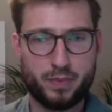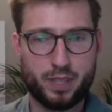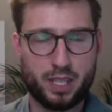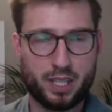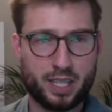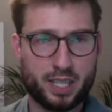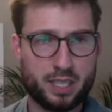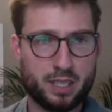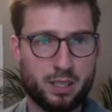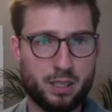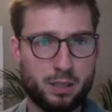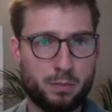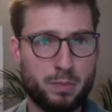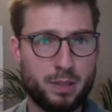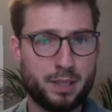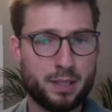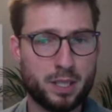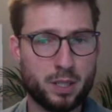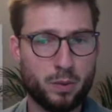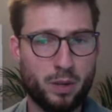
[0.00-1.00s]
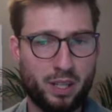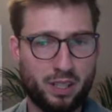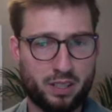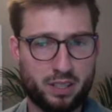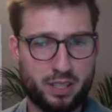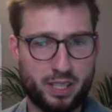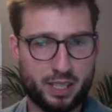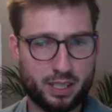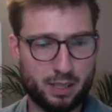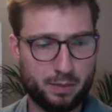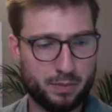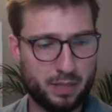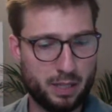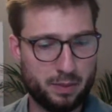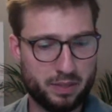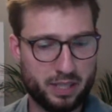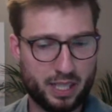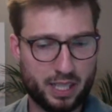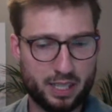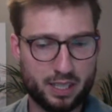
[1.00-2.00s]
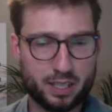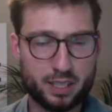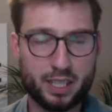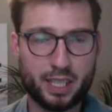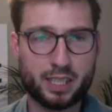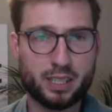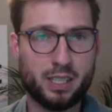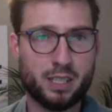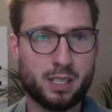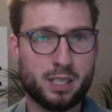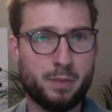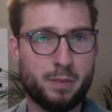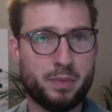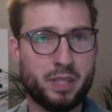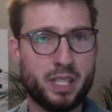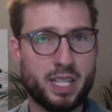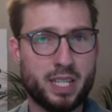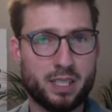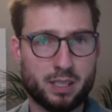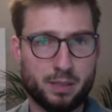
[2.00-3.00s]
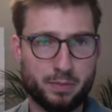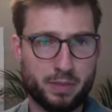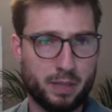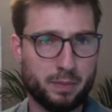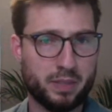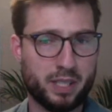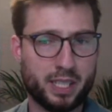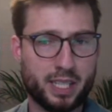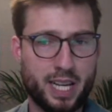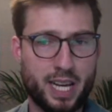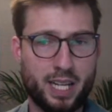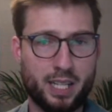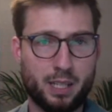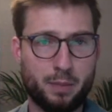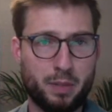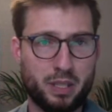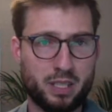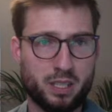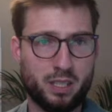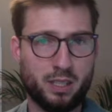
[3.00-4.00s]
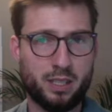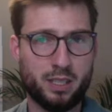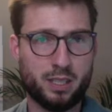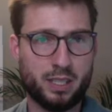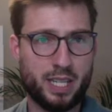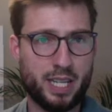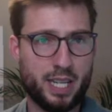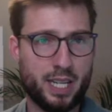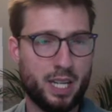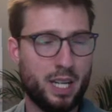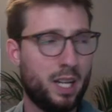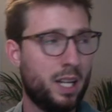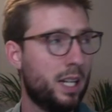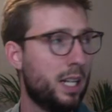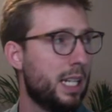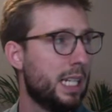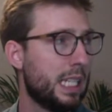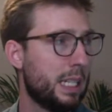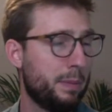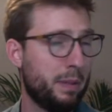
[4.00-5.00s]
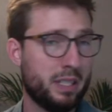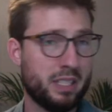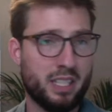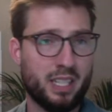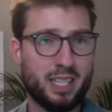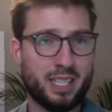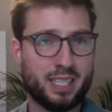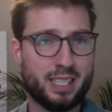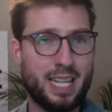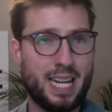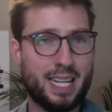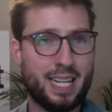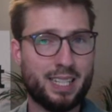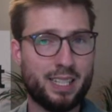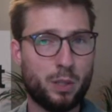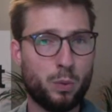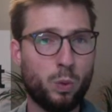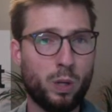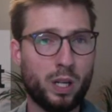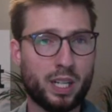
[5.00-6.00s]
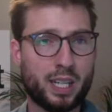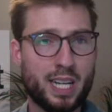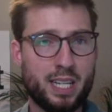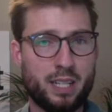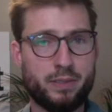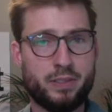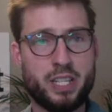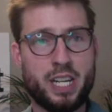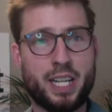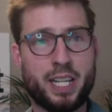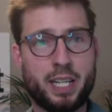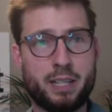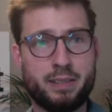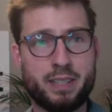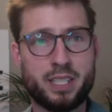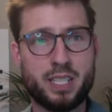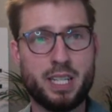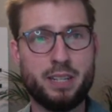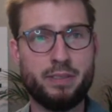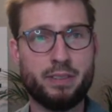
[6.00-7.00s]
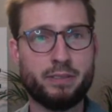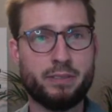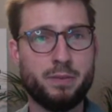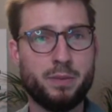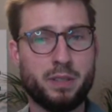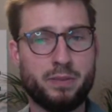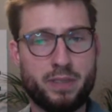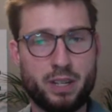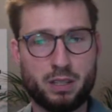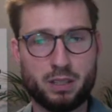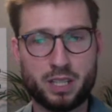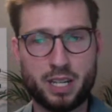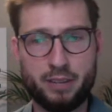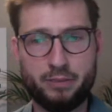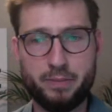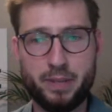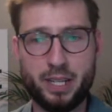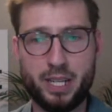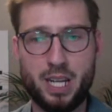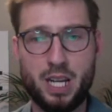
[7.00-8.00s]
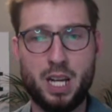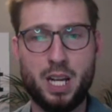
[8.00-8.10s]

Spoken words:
It gets a little bit nuanced. Like sometimes they can collect on some things, sometimes they can't. Depends on the state. Depends on exactly what kind of check you're receiving from the federal government.